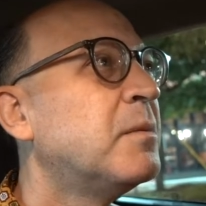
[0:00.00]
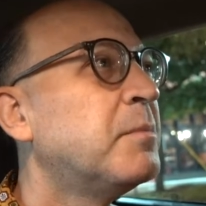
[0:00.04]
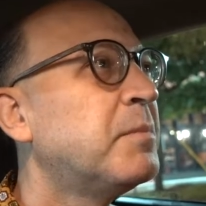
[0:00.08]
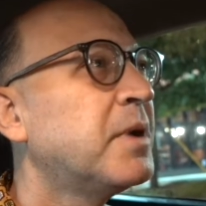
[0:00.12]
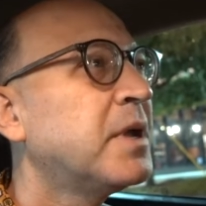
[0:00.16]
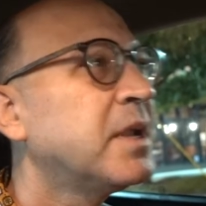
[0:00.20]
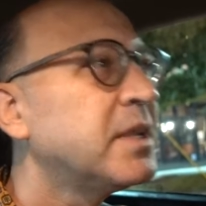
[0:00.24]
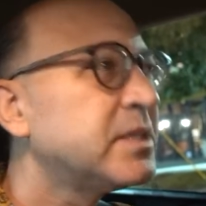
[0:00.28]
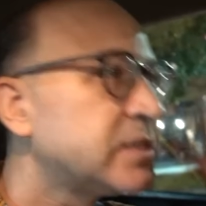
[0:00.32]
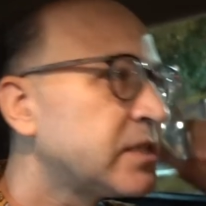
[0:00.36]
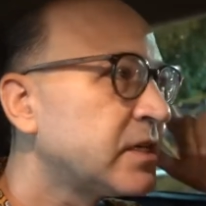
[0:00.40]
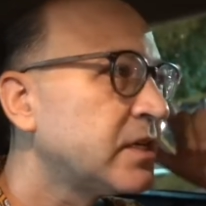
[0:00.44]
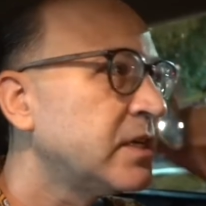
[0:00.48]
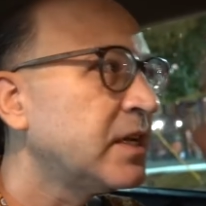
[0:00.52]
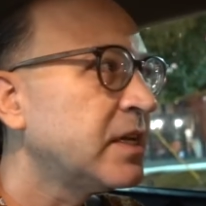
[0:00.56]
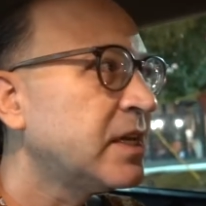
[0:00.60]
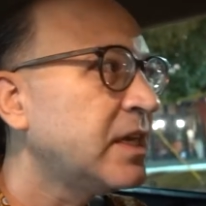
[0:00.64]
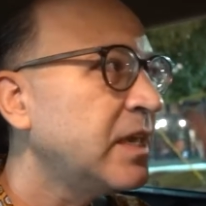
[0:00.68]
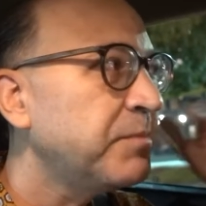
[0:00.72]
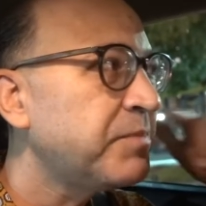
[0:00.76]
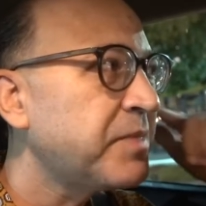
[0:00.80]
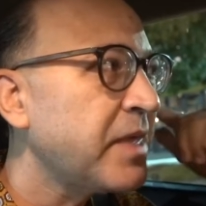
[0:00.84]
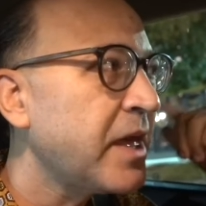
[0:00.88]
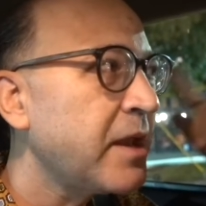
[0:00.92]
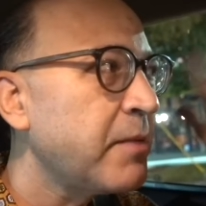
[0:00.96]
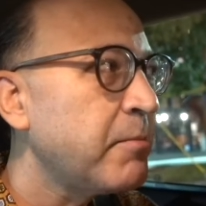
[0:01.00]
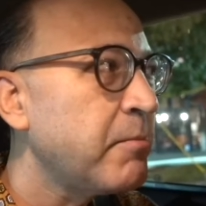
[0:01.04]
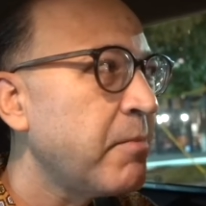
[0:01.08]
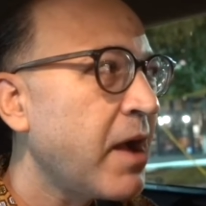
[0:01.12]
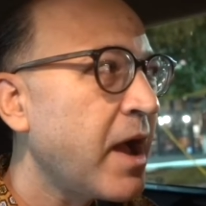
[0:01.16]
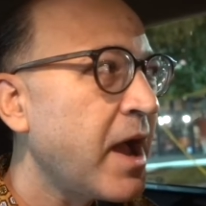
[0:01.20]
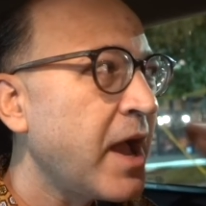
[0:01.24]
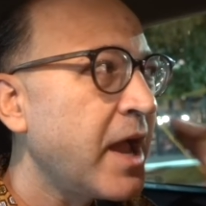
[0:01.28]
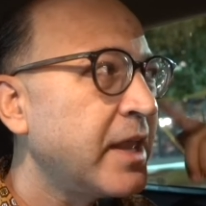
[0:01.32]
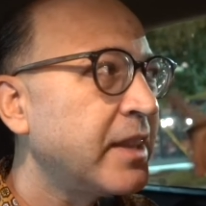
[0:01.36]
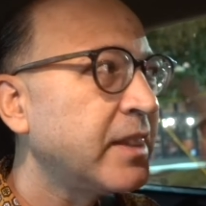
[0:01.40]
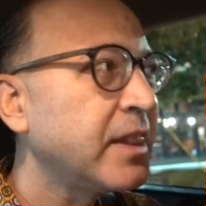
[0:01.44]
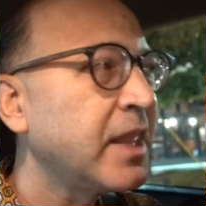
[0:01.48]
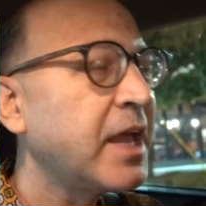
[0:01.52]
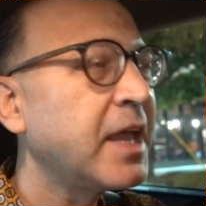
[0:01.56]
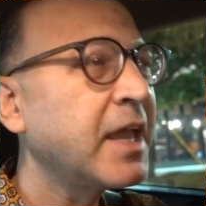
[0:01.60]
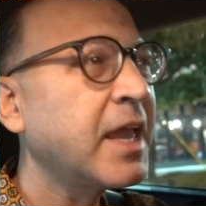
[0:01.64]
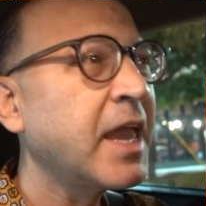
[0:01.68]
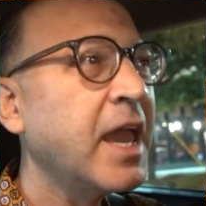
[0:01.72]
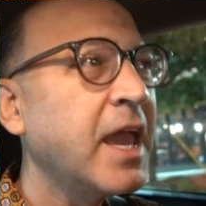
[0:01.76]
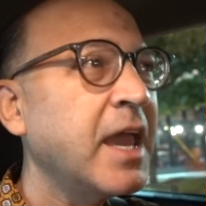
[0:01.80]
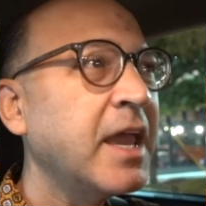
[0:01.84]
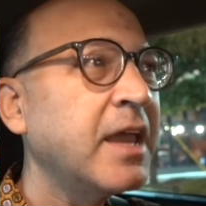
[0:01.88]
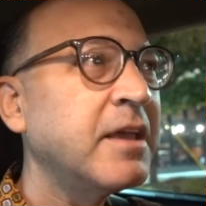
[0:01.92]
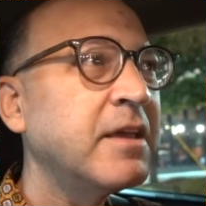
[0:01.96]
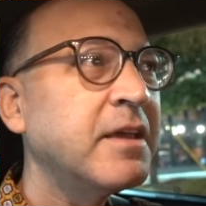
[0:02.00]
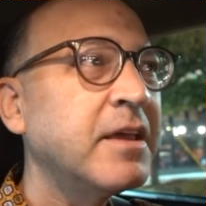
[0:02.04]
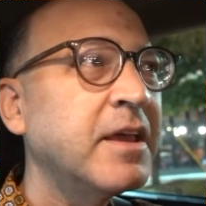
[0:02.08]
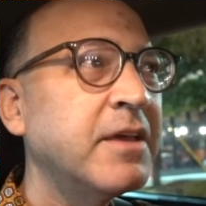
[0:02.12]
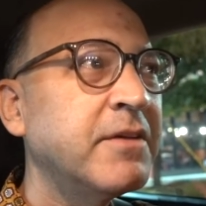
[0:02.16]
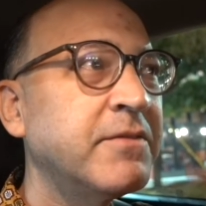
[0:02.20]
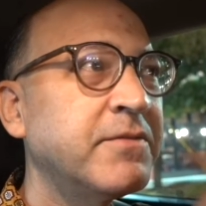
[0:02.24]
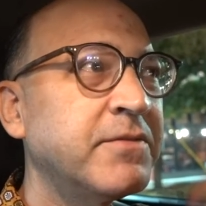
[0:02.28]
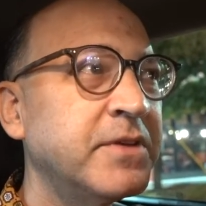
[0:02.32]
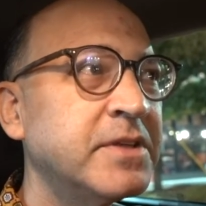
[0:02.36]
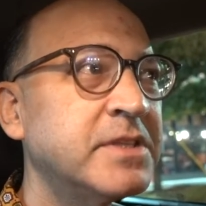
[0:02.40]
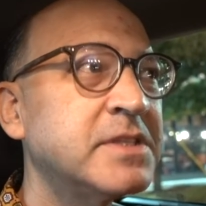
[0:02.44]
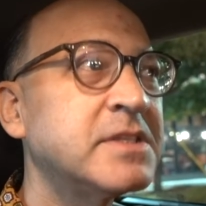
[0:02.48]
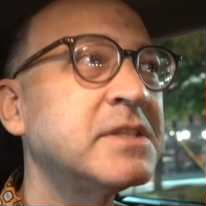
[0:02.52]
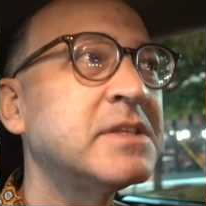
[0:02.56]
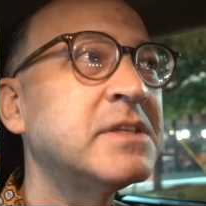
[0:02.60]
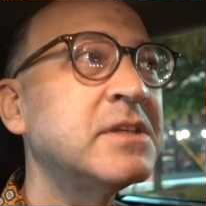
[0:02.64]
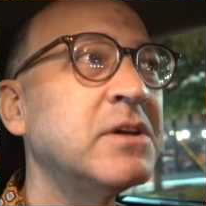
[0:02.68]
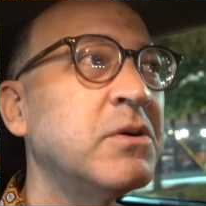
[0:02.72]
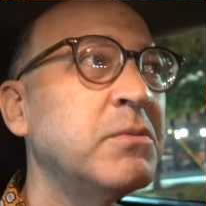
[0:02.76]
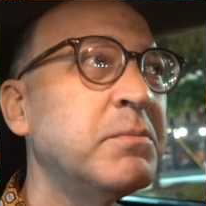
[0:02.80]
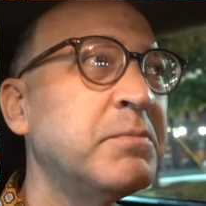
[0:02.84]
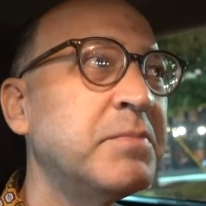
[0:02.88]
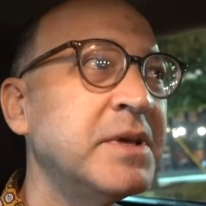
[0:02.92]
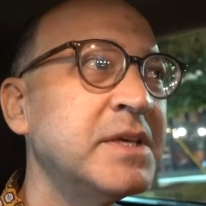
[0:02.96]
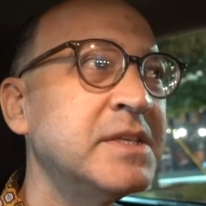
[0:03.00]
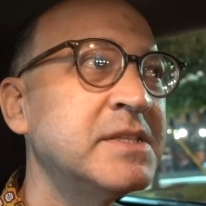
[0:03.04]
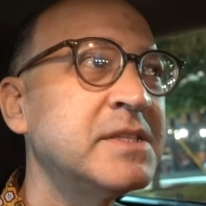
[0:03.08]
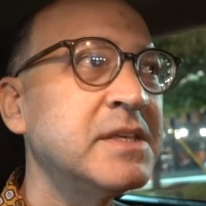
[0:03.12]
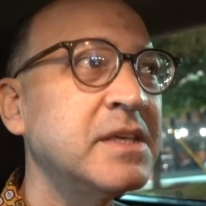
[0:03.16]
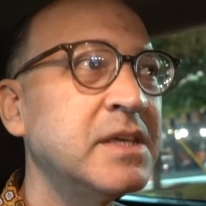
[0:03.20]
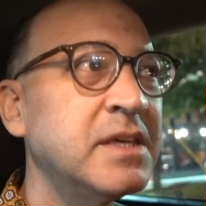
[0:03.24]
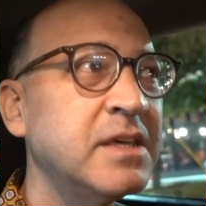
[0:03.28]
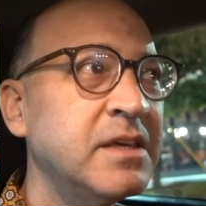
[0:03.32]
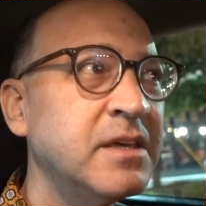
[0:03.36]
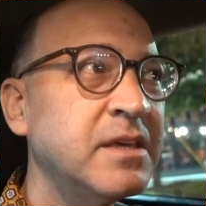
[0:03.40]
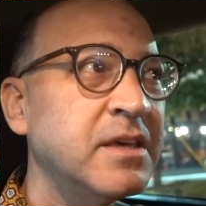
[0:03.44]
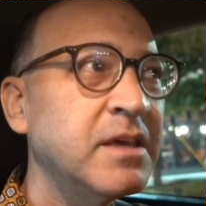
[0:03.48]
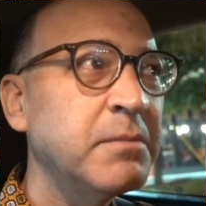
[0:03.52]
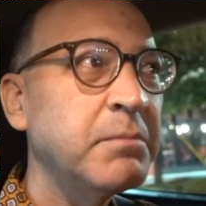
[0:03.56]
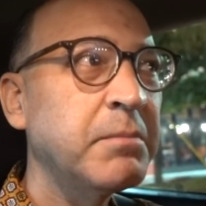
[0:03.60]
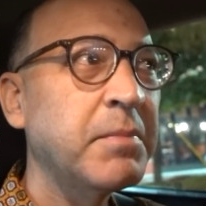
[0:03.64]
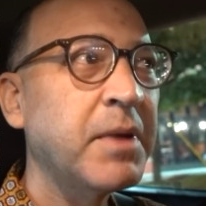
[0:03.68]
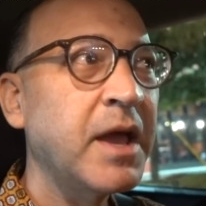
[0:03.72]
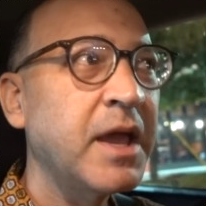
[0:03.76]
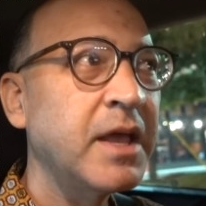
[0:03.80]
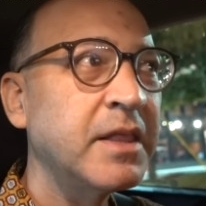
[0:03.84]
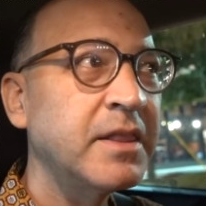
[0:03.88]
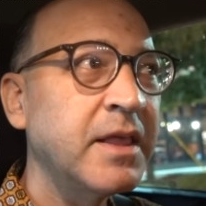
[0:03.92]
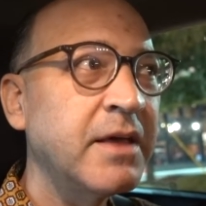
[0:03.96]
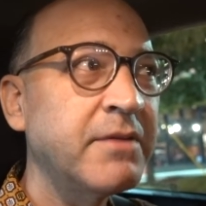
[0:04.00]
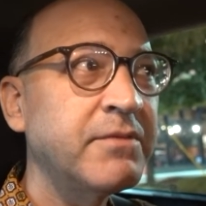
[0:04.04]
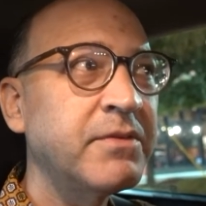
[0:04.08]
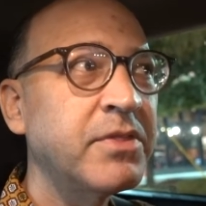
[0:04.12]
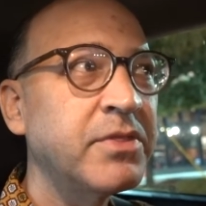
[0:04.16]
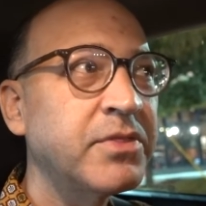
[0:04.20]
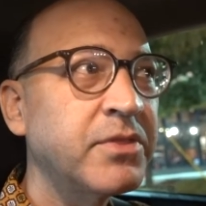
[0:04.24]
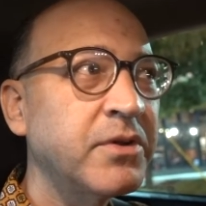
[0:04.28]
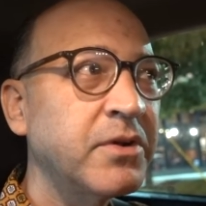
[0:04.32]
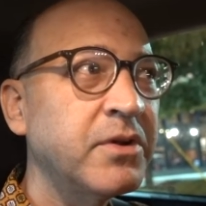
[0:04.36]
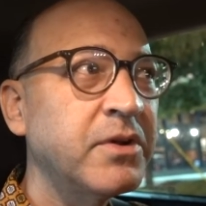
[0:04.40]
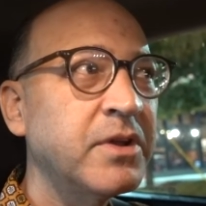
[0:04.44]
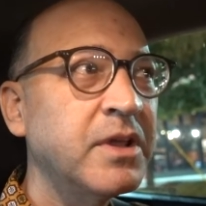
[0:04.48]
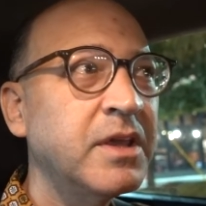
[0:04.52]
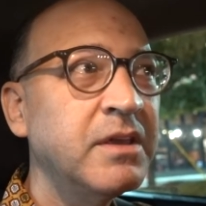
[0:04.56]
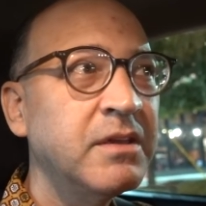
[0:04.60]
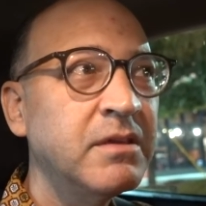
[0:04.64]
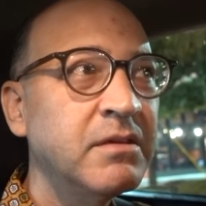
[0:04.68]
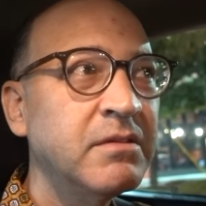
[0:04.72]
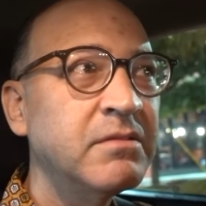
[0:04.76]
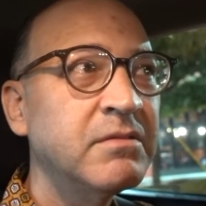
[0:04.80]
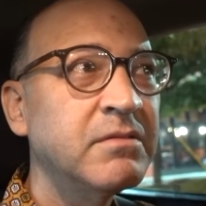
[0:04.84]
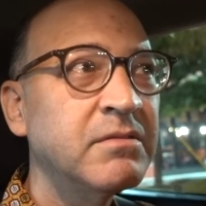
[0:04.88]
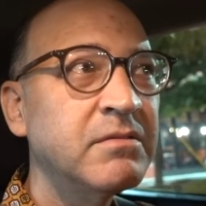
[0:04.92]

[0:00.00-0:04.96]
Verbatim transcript: but it's good to keep that in mind. Like, hey, if it's still busy by 11:30,